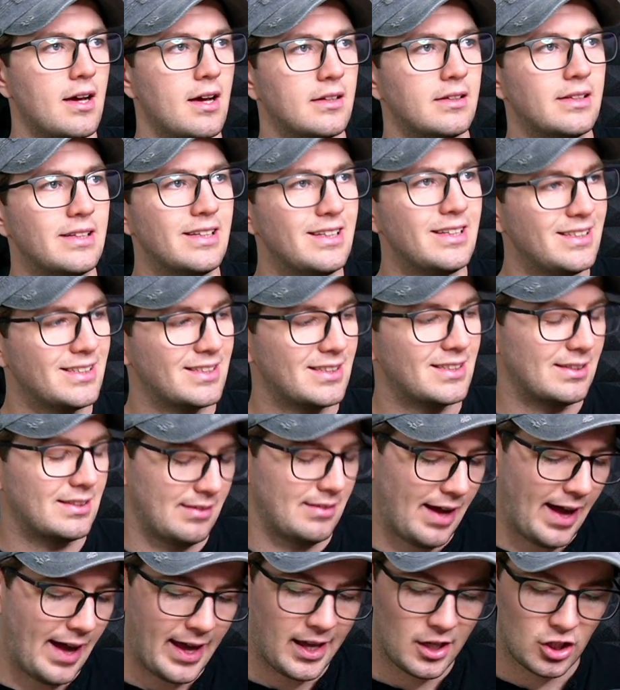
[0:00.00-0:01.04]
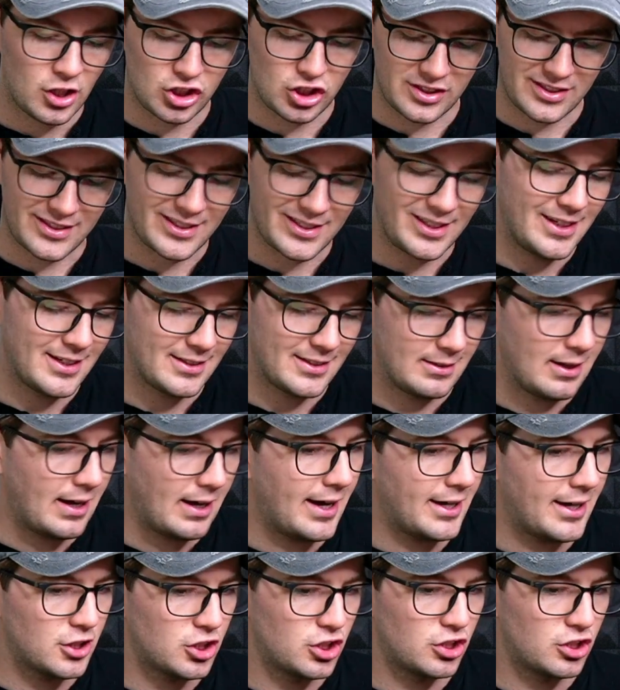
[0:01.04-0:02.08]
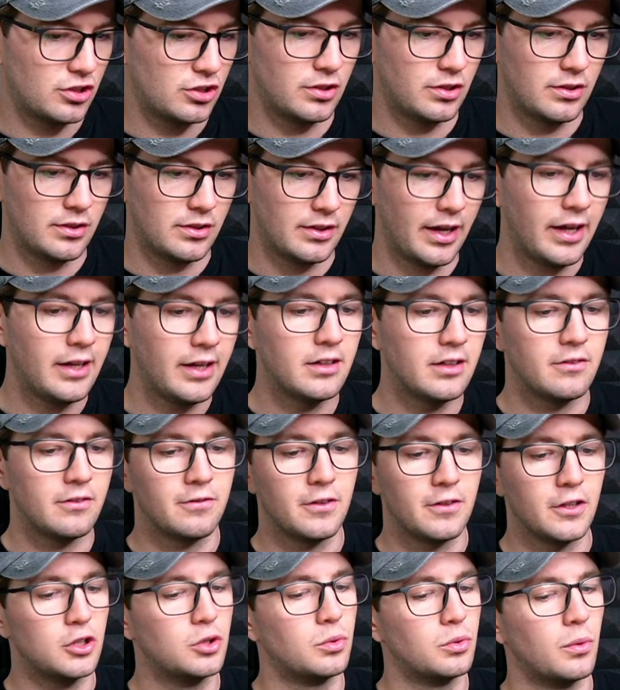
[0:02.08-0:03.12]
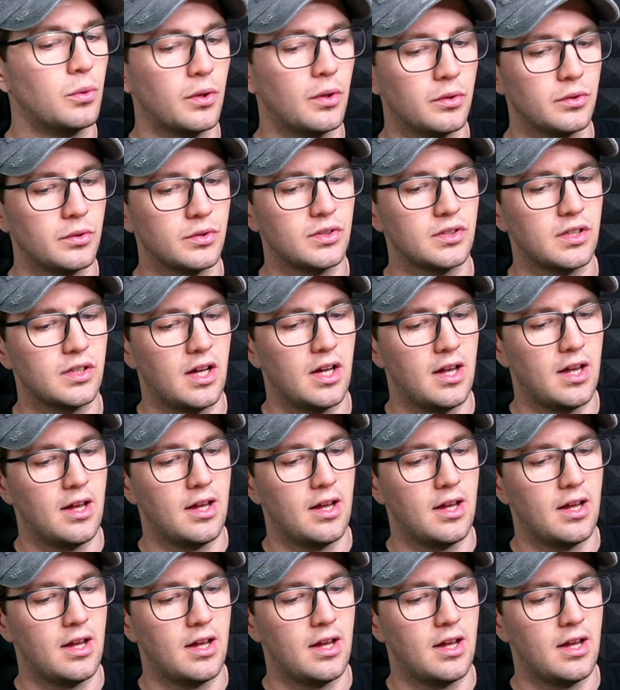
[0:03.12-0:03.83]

these anxiously attached individuals,